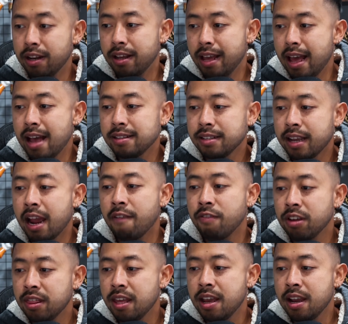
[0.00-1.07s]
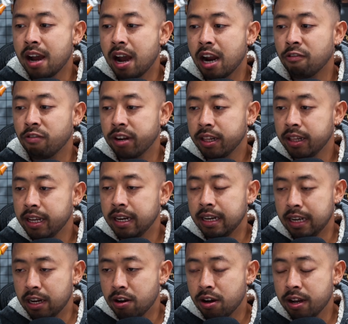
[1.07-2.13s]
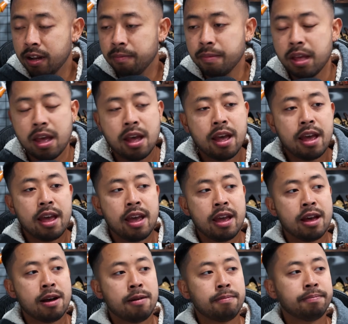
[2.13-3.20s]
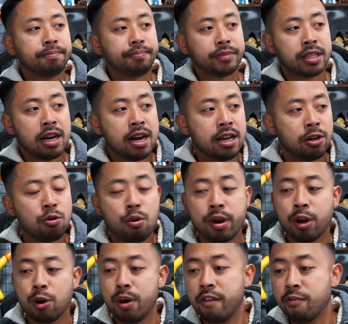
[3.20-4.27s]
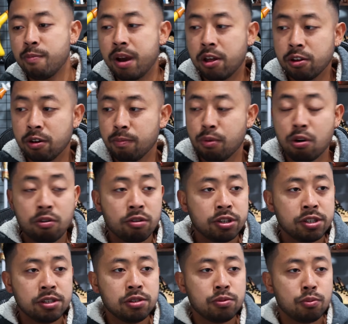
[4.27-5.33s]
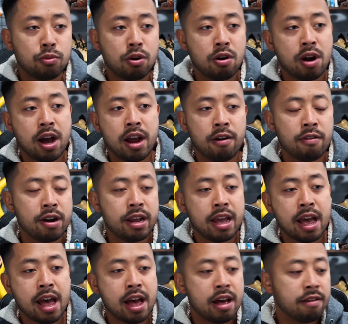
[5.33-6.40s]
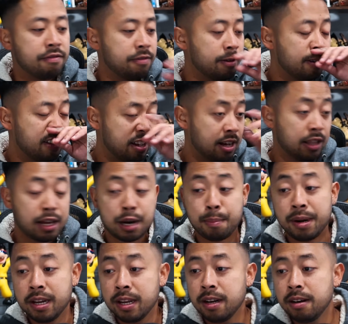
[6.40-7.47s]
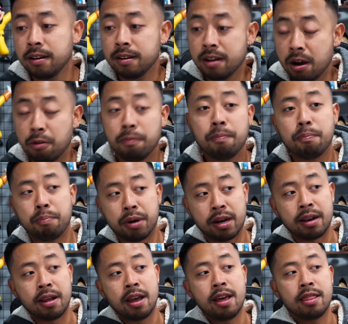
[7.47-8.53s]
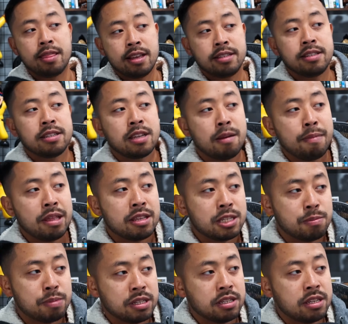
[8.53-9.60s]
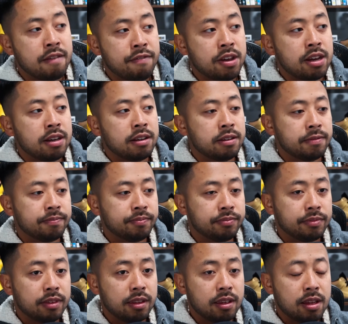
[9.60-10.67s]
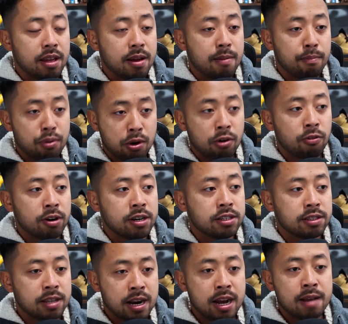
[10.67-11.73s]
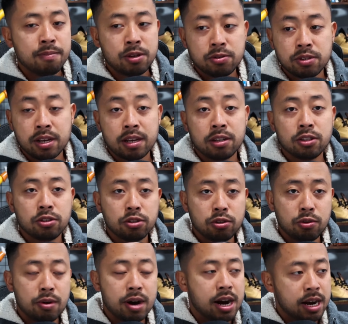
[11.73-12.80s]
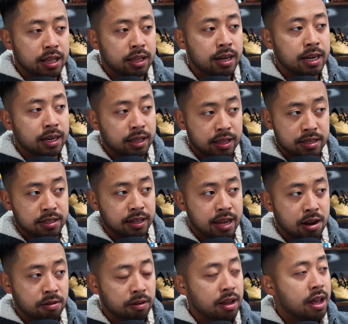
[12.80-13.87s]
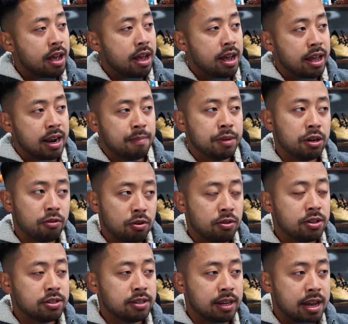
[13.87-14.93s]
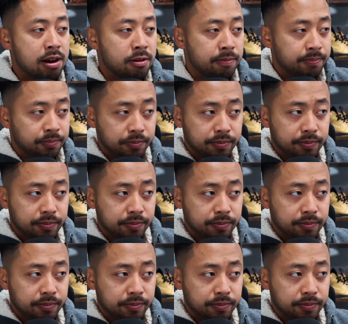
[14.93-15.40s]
has like everything I really need on it. Am I going away from my other brokerages where I already have a lot of money in? No, but this is going to be the specific brokerage that I'm using to highlight this account. And I'm going to grow this account